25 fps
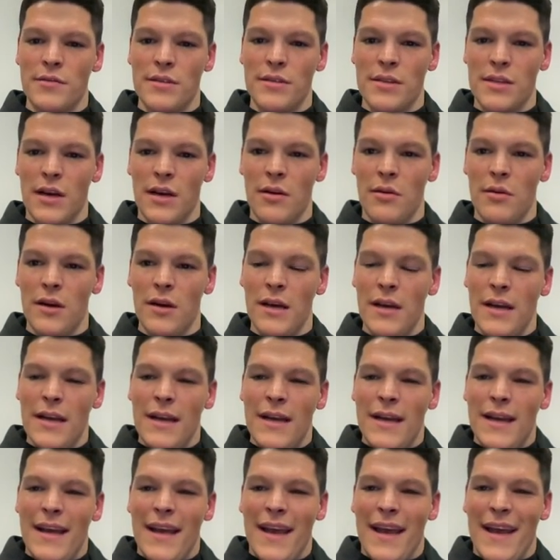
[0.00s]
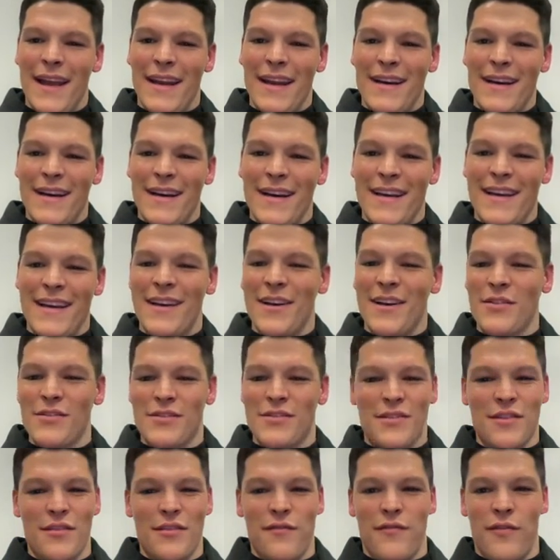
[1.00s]
So and it goes
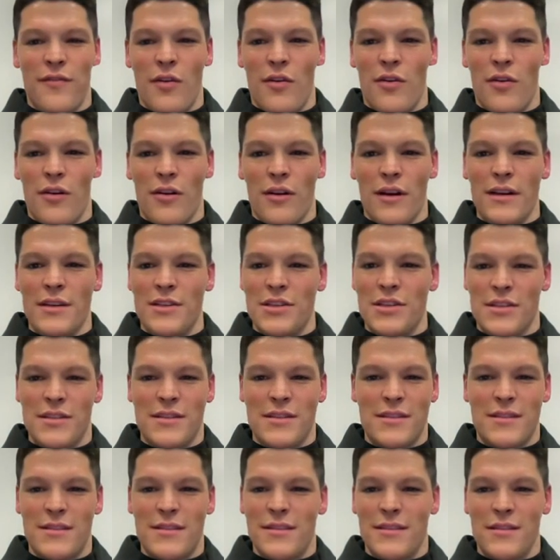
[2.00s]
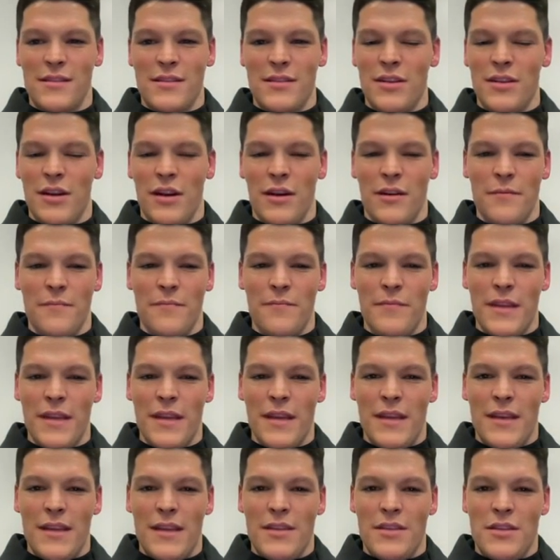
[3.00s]
so far and just,
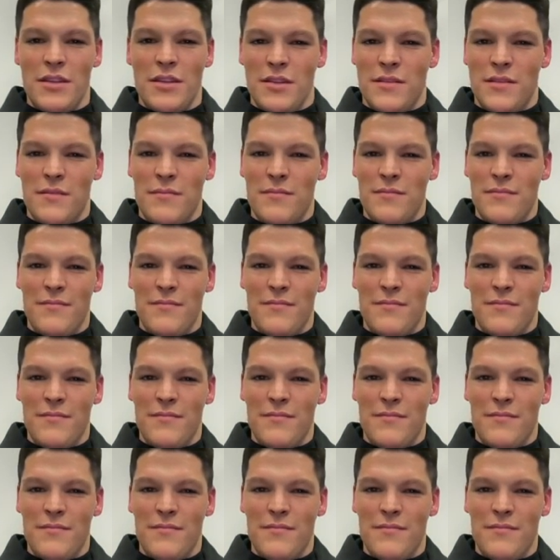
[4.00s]
just